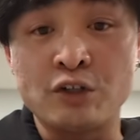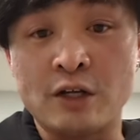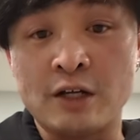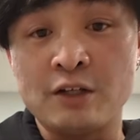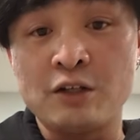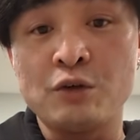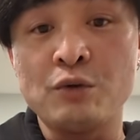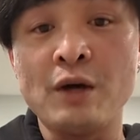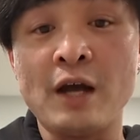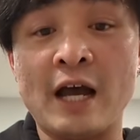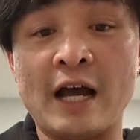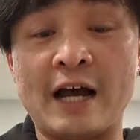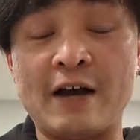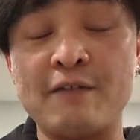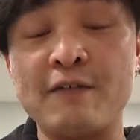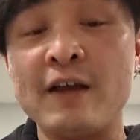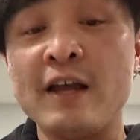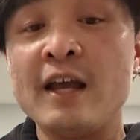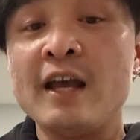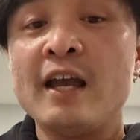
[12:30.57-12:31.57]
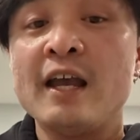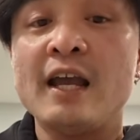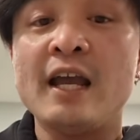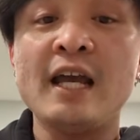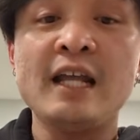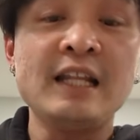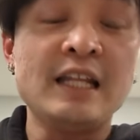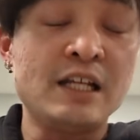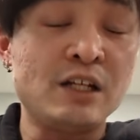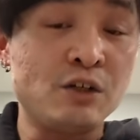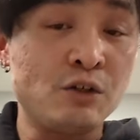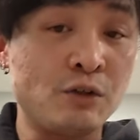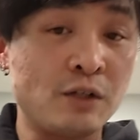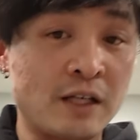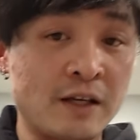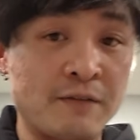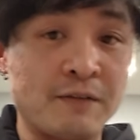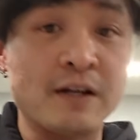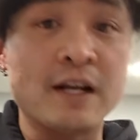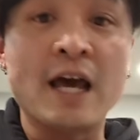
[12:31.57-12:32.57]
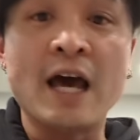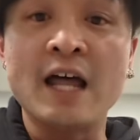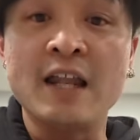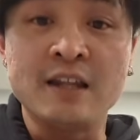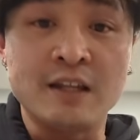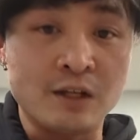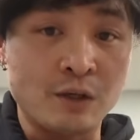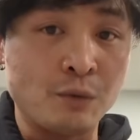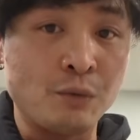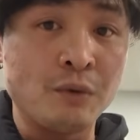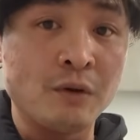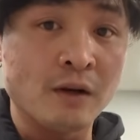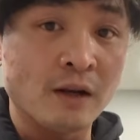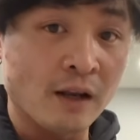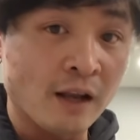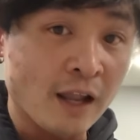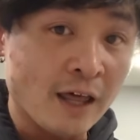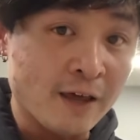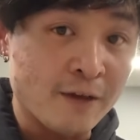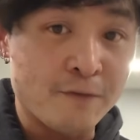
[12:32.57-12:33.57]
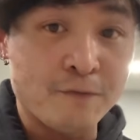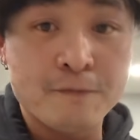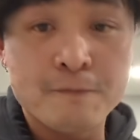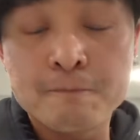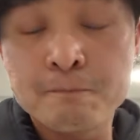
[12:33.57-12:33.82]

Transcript: that you have and then you give it a new life.